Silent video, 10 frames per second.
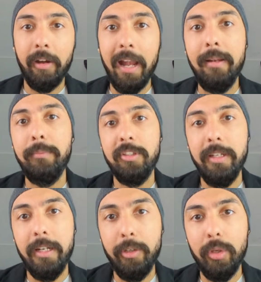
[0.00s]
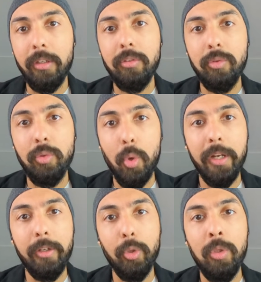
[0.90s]
realms that you can go
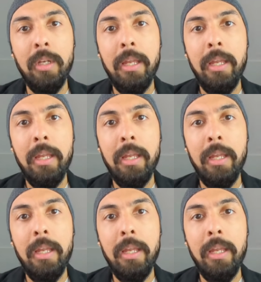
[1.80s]
into,